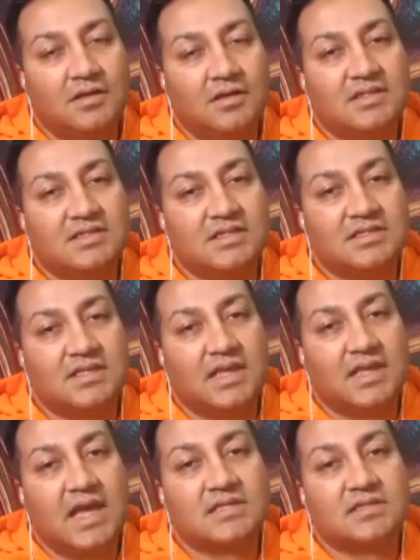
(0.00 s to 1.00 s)
This is the
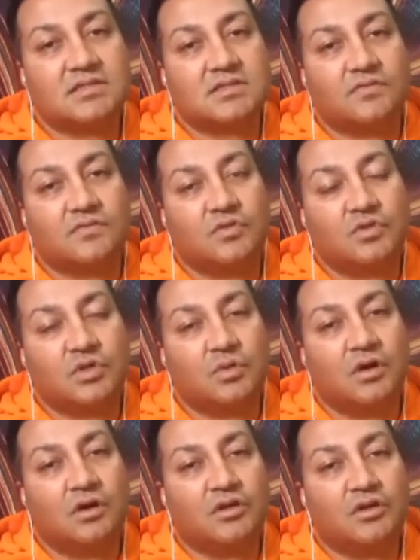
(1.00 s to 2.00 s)
essence of who you
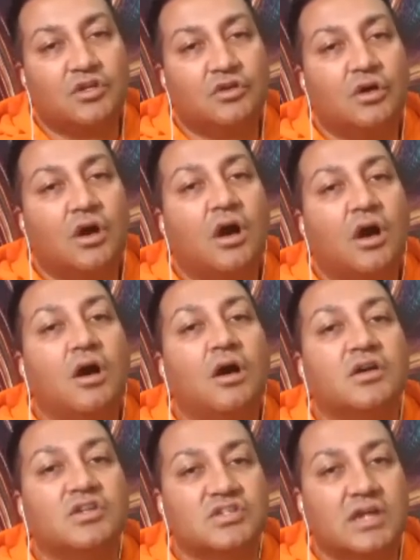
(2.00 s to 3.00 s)
are, your heart
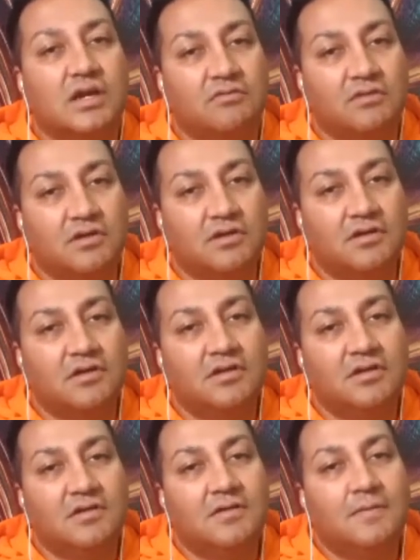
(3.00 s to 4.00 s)
chakra.
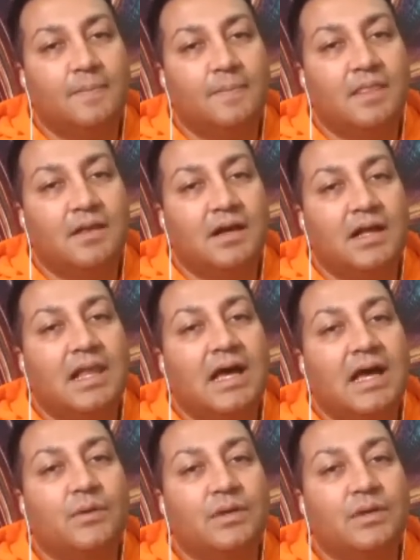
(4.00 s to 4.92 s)
Allow